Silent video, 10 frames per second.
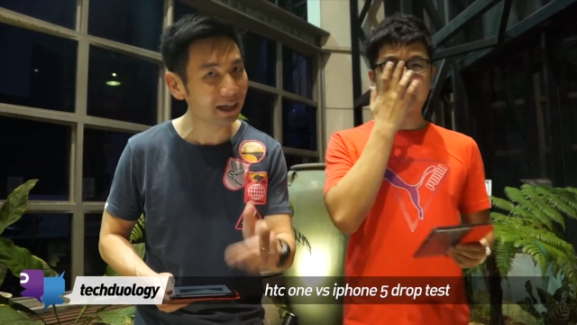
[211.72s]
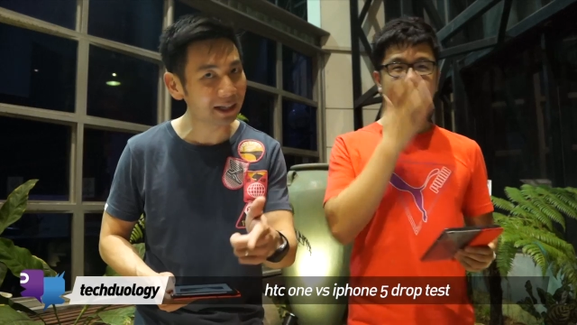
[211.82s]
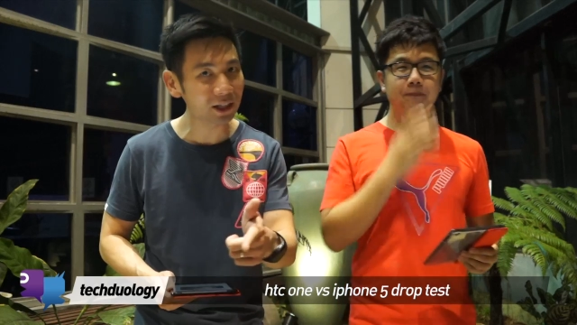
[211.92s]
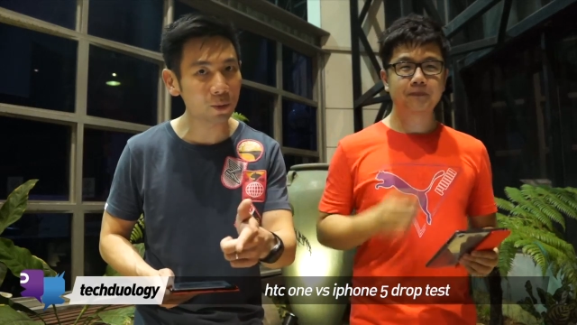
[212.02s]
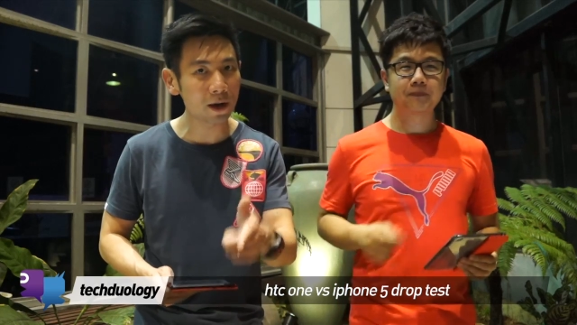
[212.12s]
Speaker 1: the
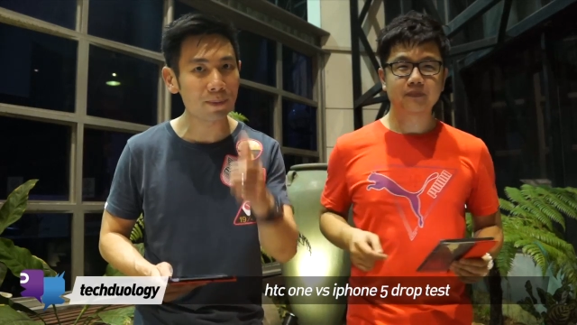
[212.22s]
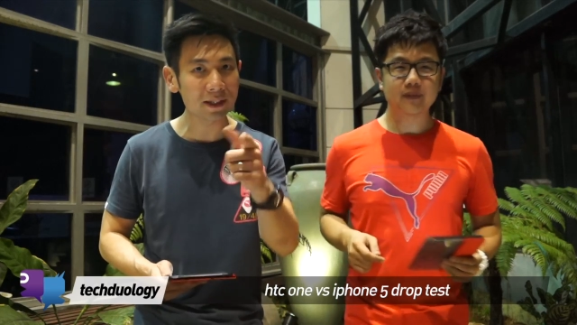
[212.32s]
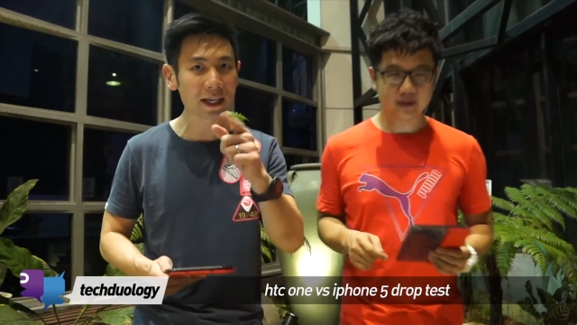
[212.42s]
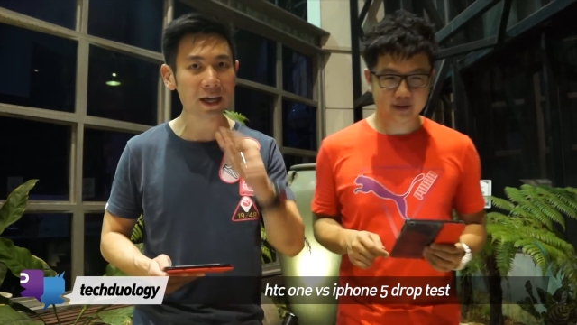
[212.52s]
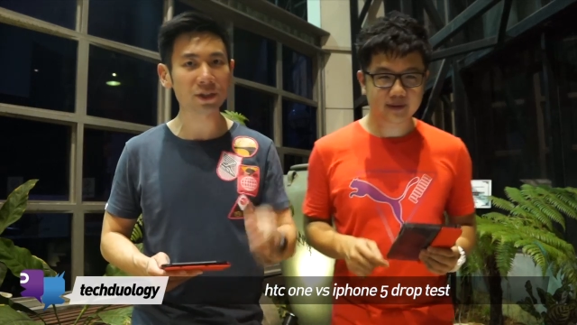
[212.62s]
latest one, plus
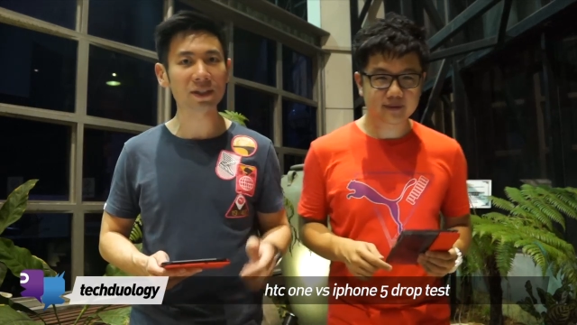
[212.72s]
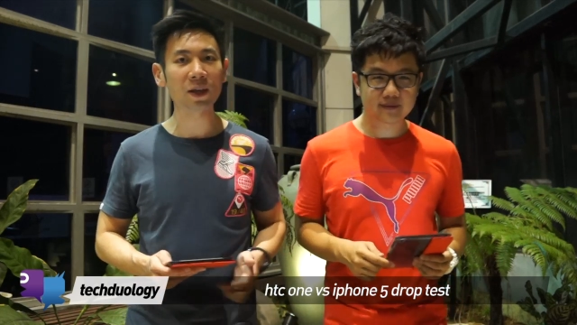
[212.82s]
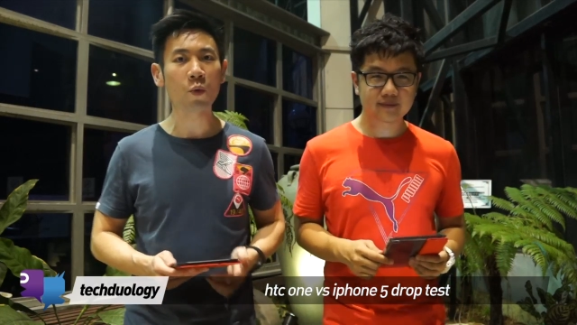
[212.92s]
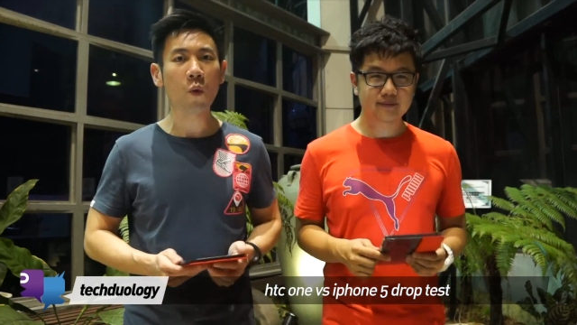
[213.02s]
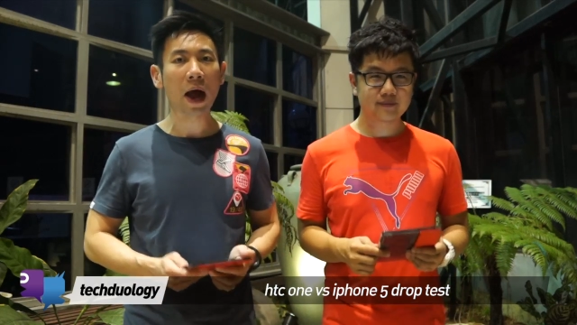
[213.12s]
the
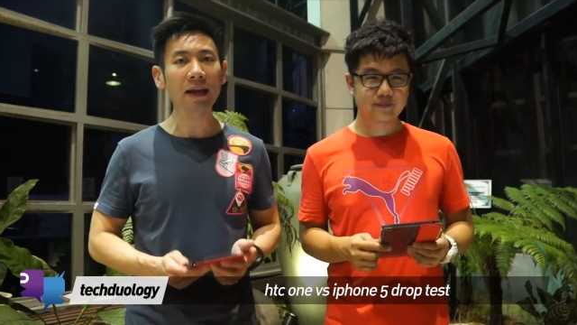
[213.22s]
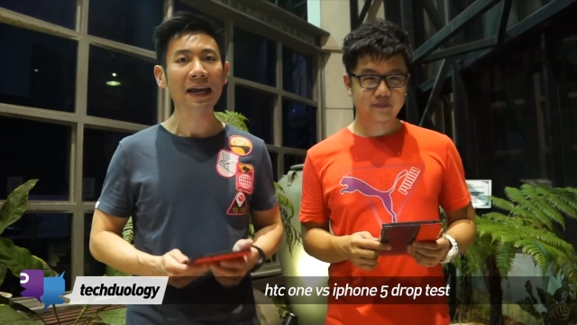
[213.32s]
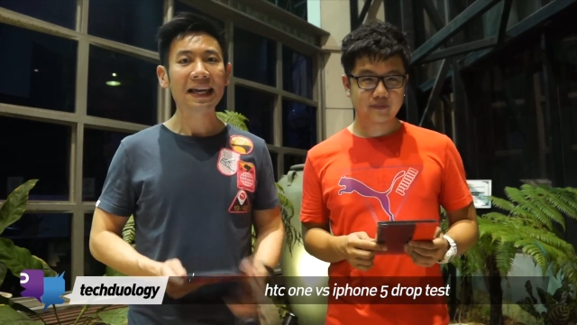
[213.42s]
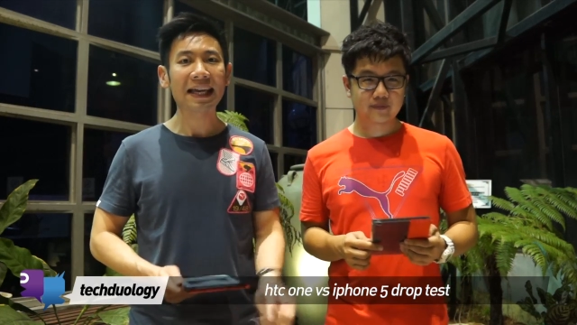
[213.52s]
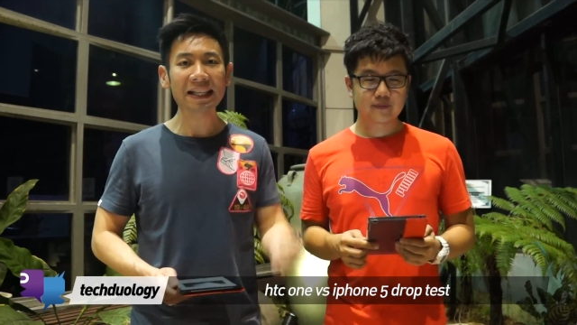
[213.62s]
HTC One
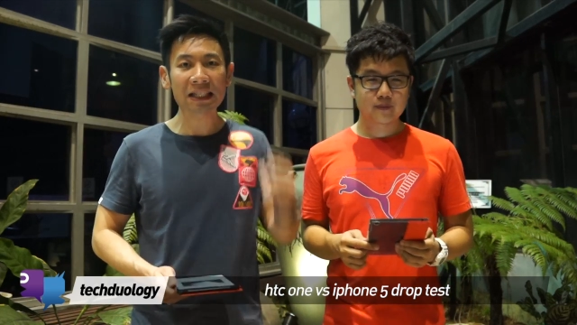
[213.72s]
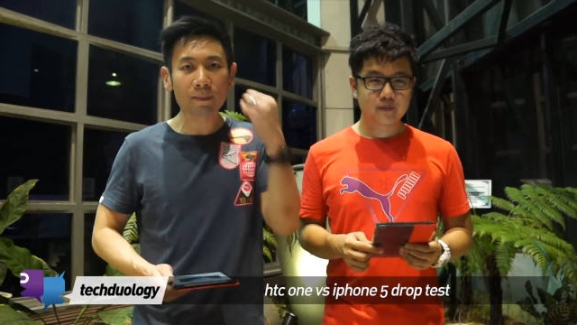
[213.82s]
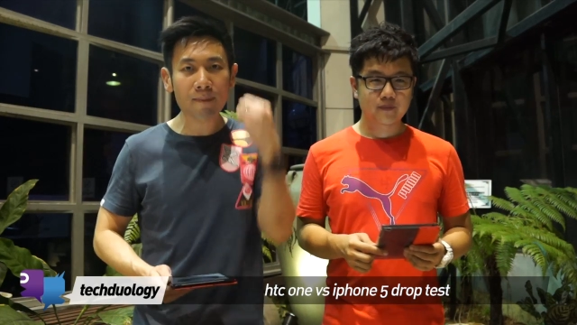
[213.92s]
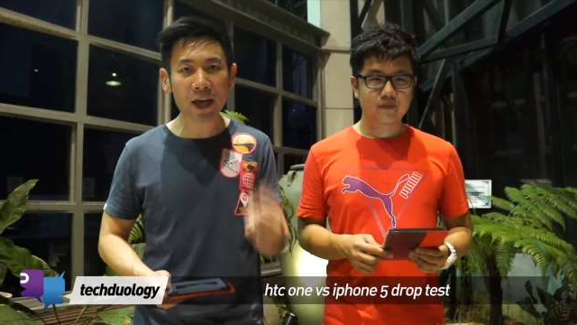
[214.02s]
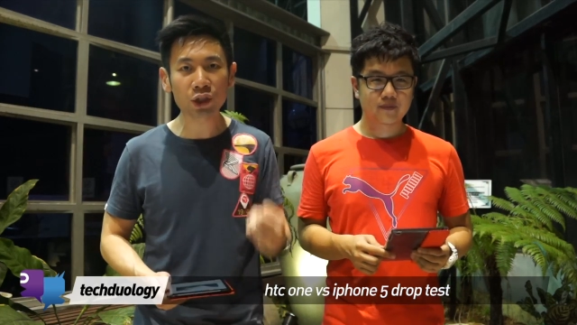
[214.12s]
gets
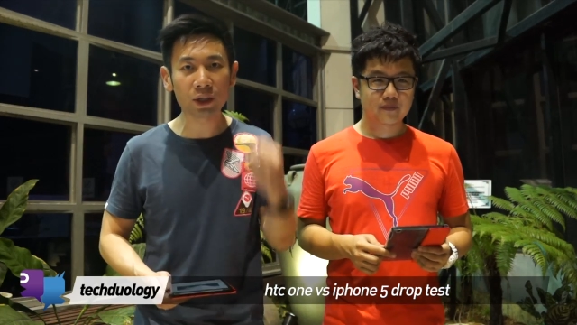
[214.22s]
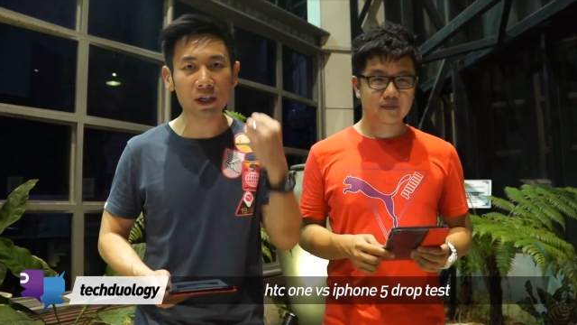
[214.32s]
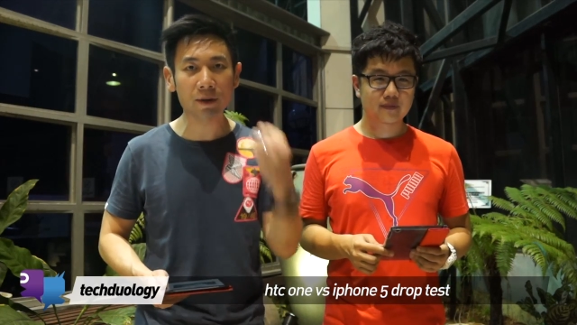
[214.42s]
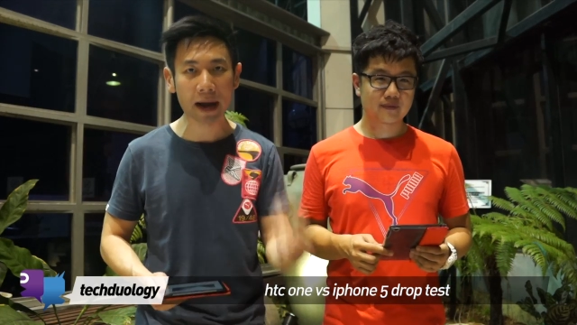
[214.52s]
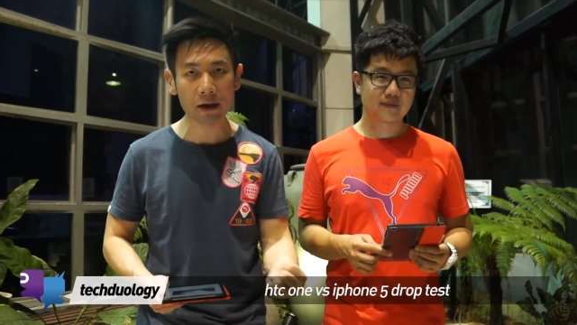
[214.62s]
smashed to the
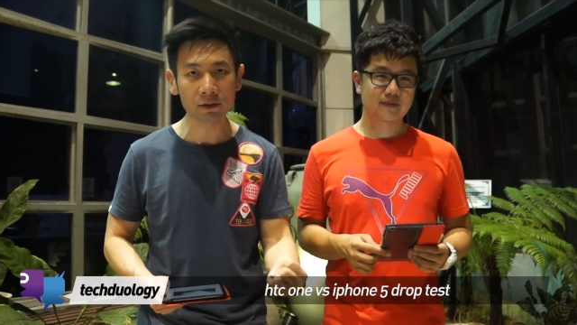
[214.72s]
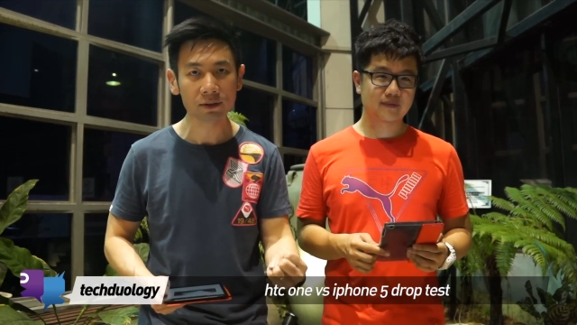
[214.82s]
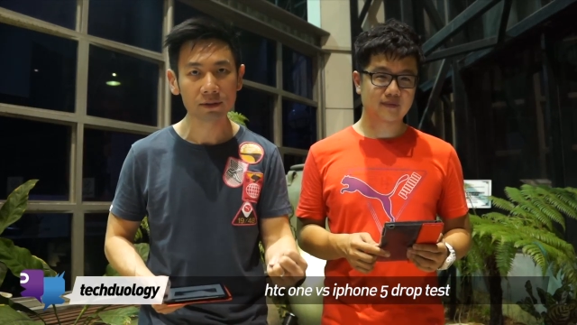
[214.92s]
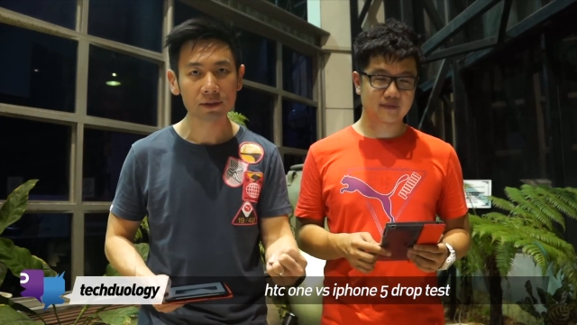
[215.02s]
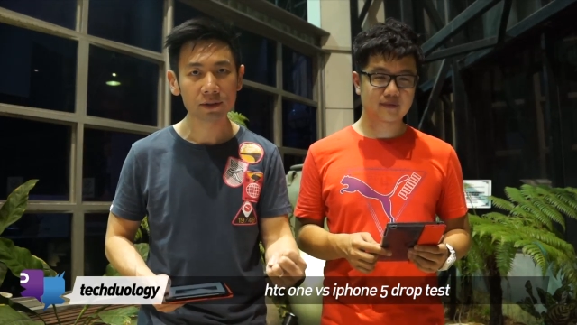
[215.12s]
ground?
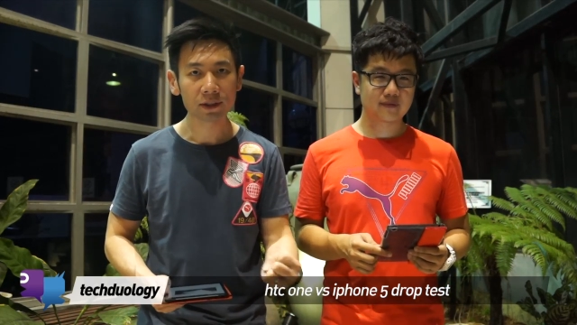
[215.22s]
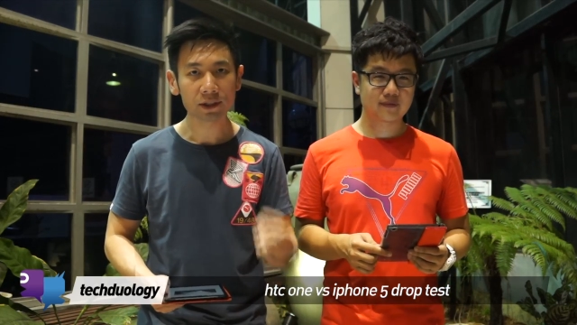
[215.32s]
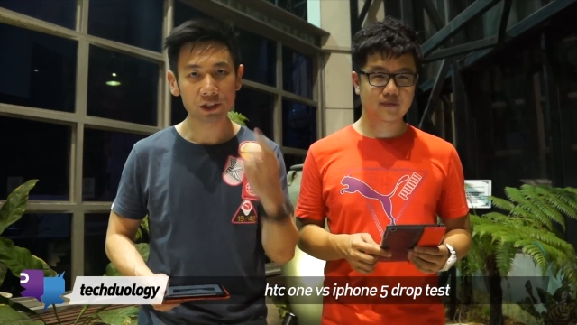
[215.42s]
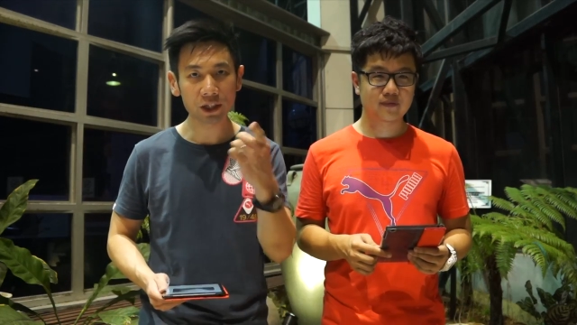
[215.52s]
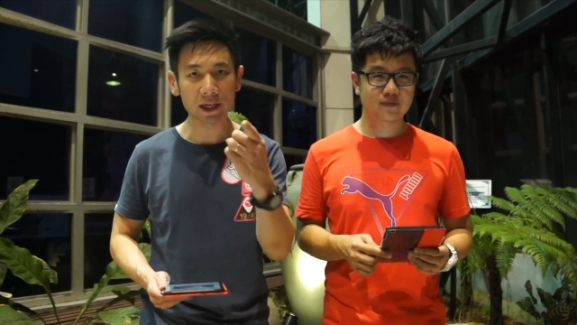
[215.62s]

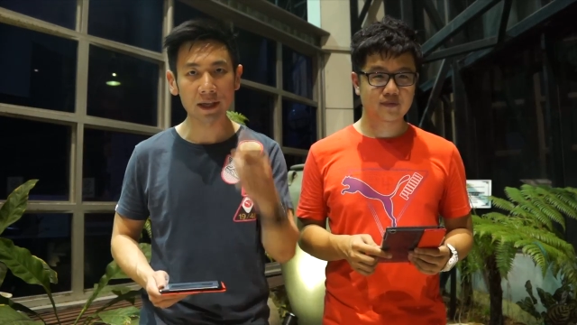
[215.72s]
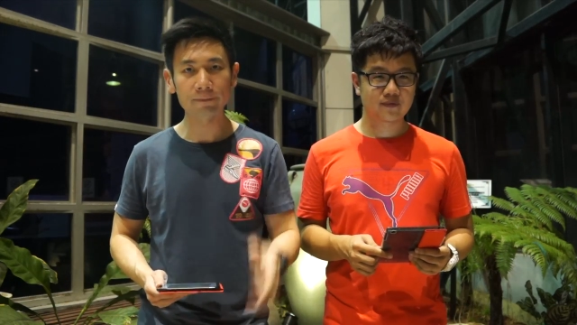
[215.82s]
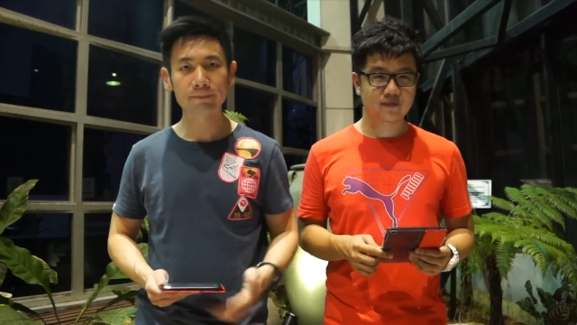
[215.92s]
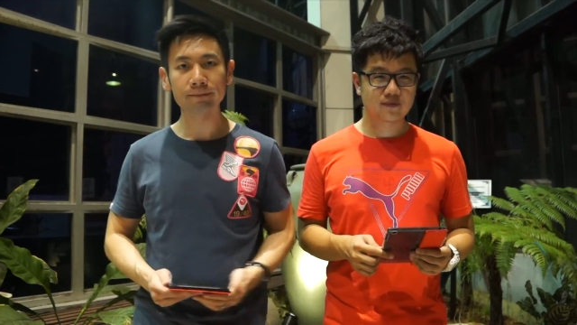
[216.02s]
Check it.